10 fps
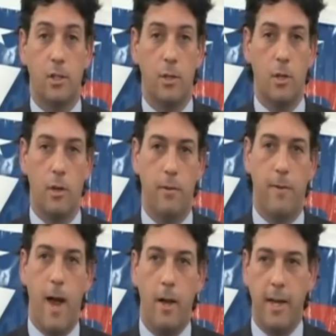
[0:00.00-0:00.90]
So you, know, you
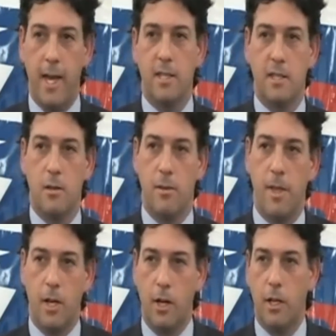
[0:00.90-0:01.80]
file cases that you
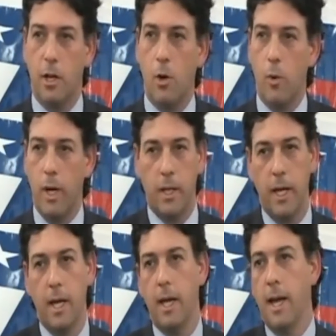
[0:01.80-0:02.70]
think are going to go
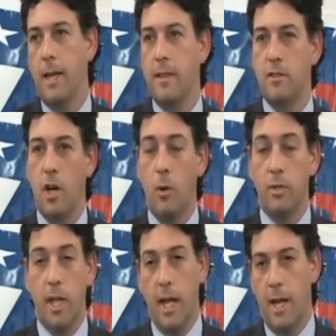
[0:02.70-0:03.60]
quickly and they don't,